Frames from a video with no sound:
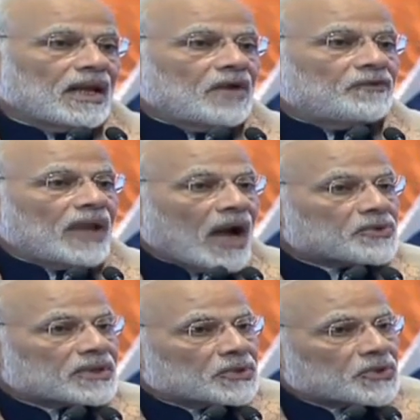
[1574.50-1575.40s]
We have
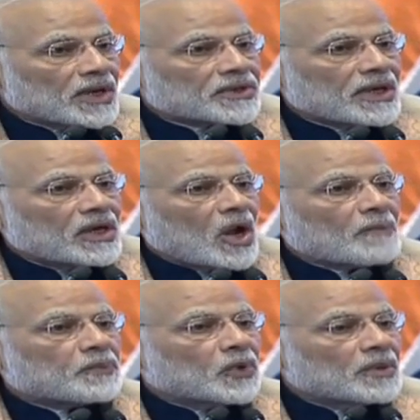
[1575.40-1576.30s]
situation of
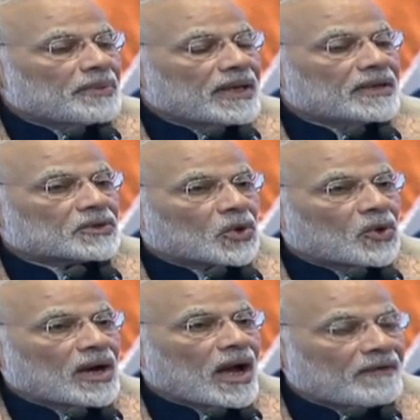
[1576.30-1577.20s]
food being
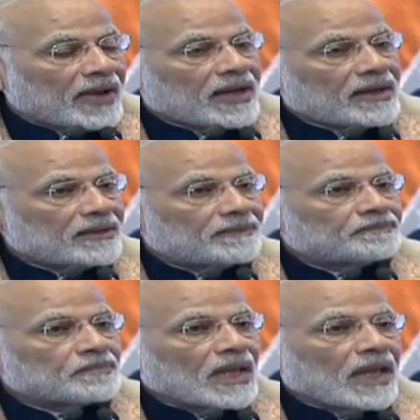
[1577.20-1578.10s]
thrown away
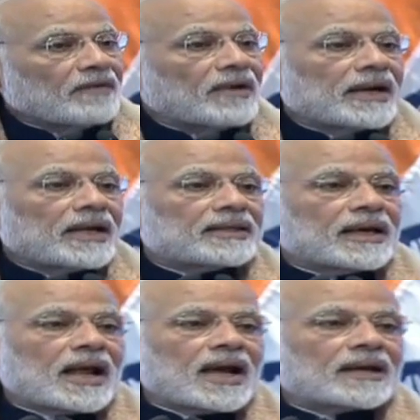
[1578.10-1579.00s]
even as
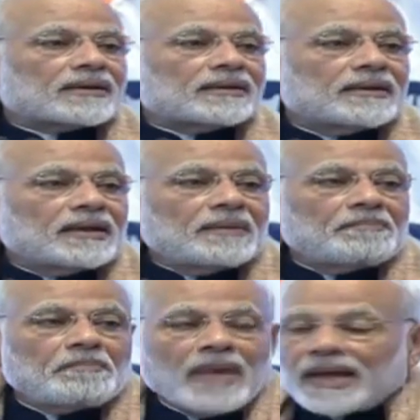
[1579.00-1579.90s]
there are
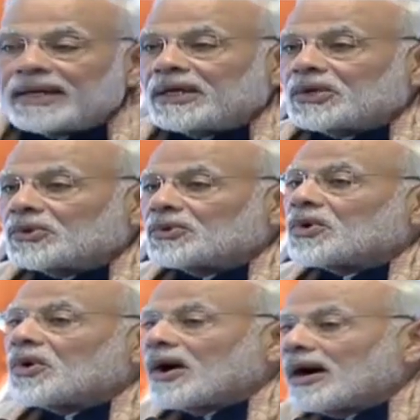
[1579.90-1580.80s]
many who
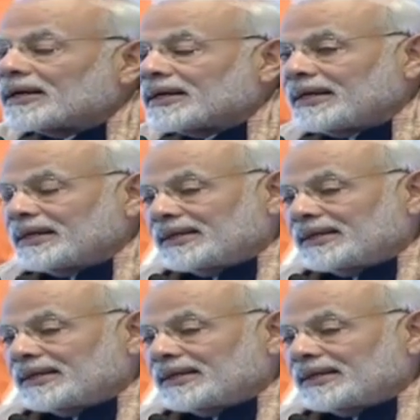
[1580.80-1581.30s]
go hungry.